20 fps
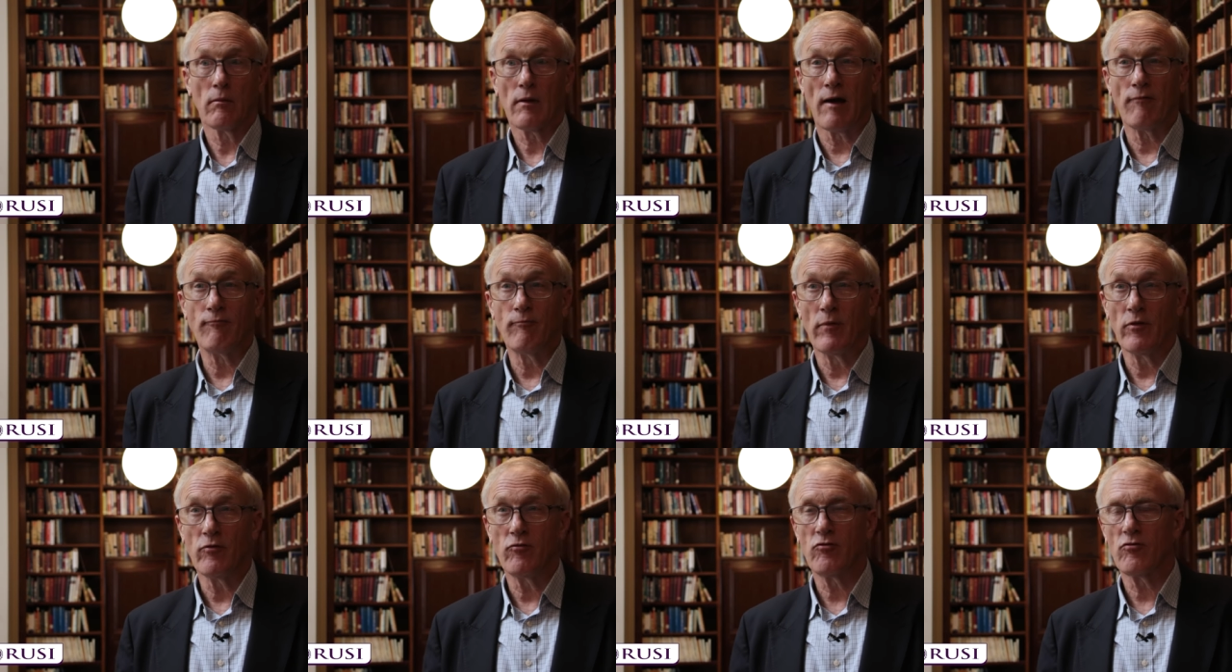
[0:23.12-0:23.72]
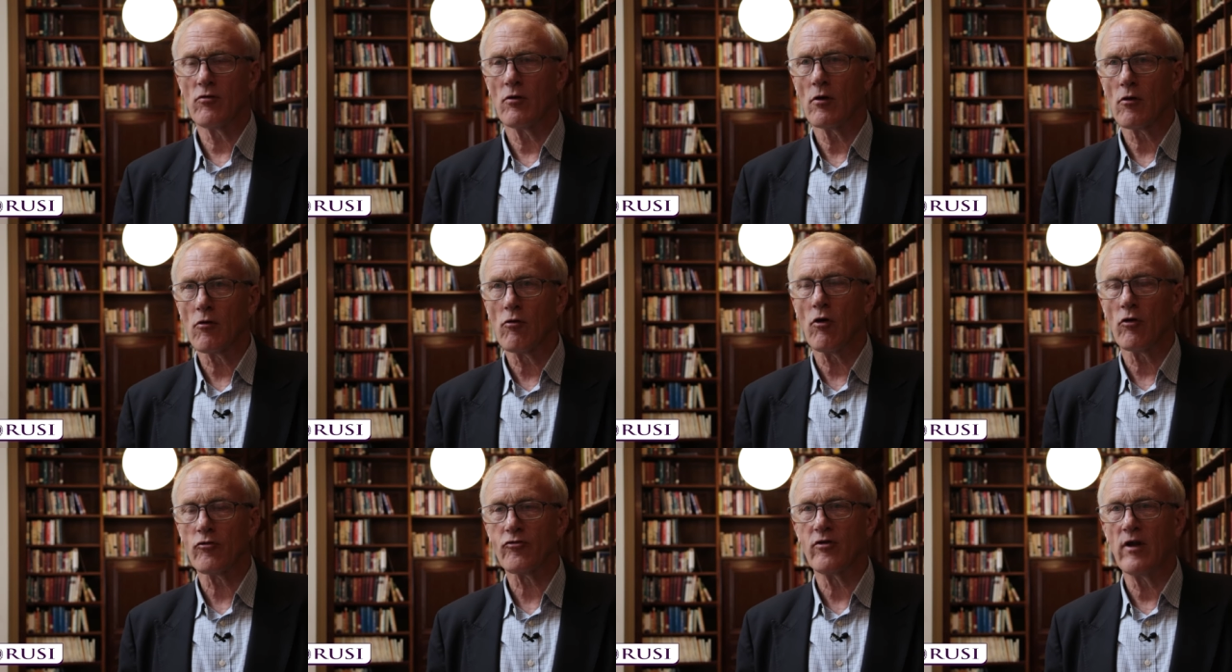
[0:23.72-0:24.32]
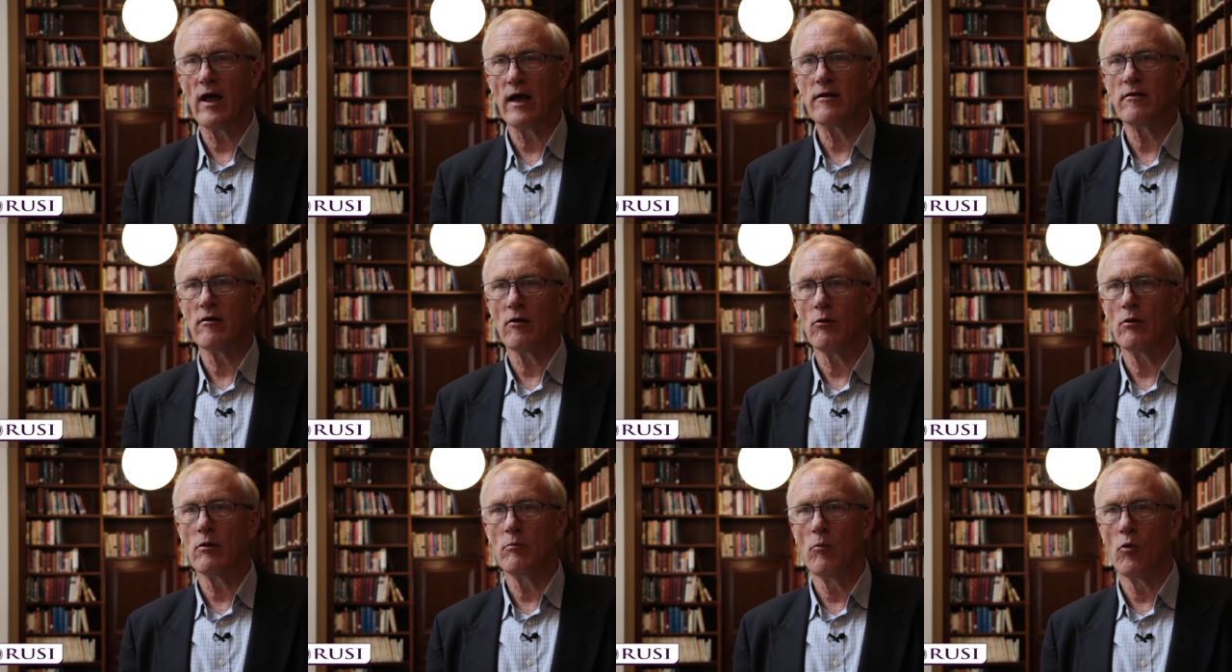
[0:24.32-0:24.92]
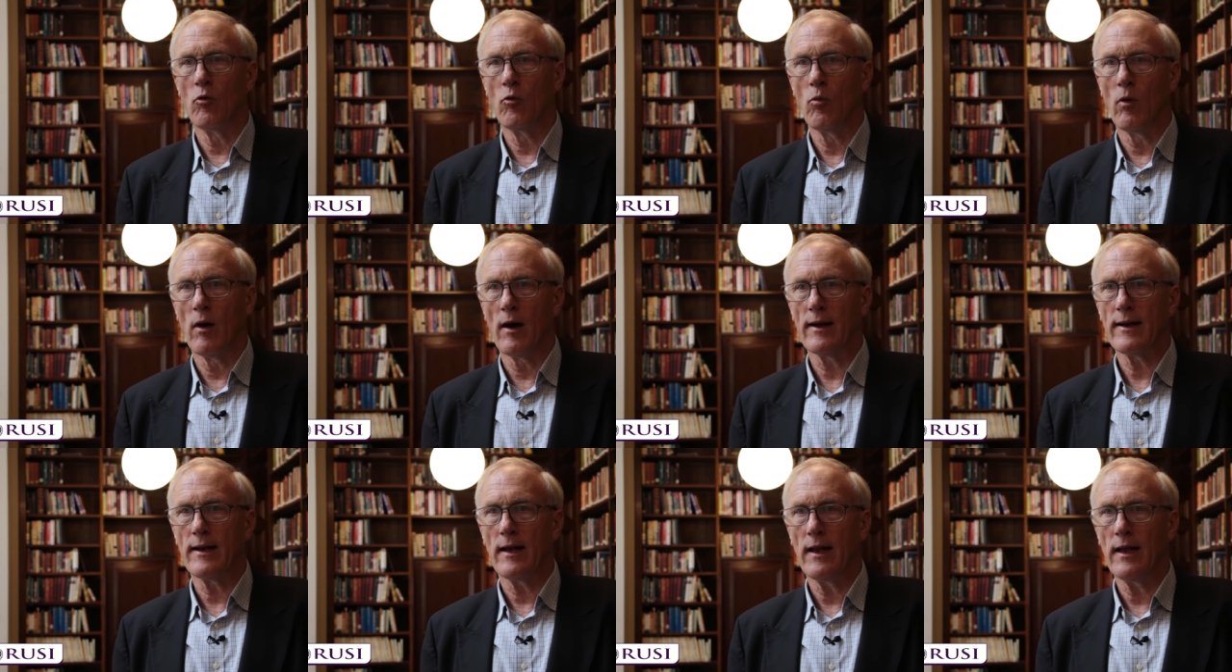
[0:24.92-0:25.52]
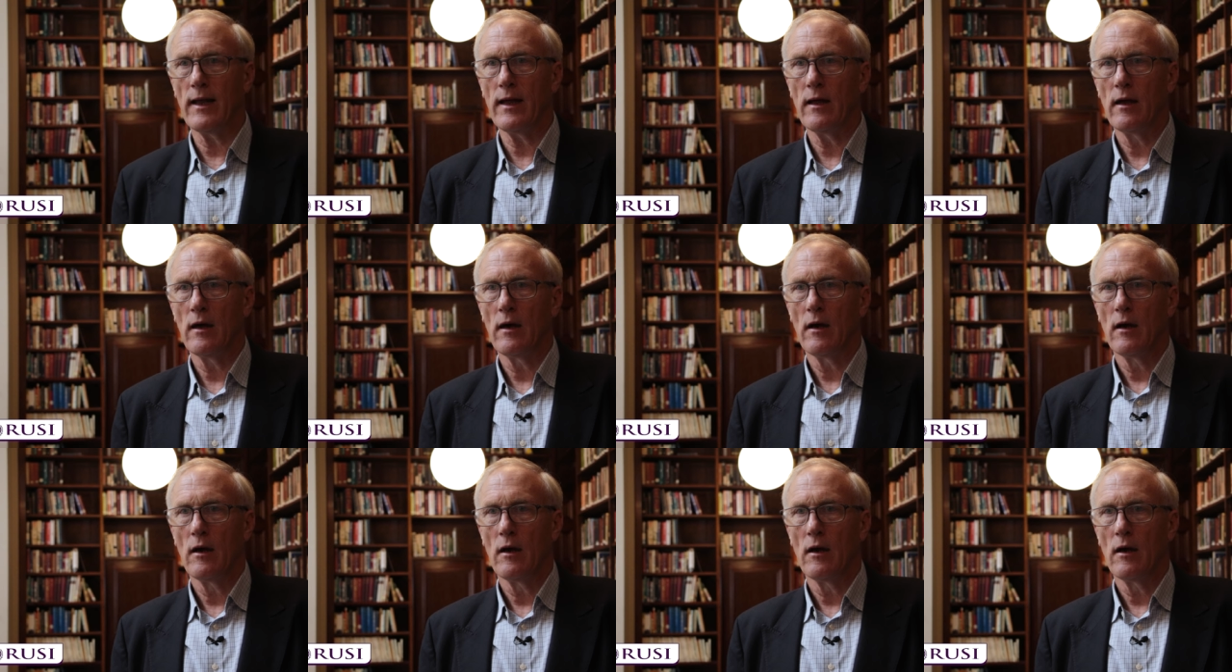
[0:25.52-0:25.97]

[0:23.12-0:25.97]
governments across NATO and more widely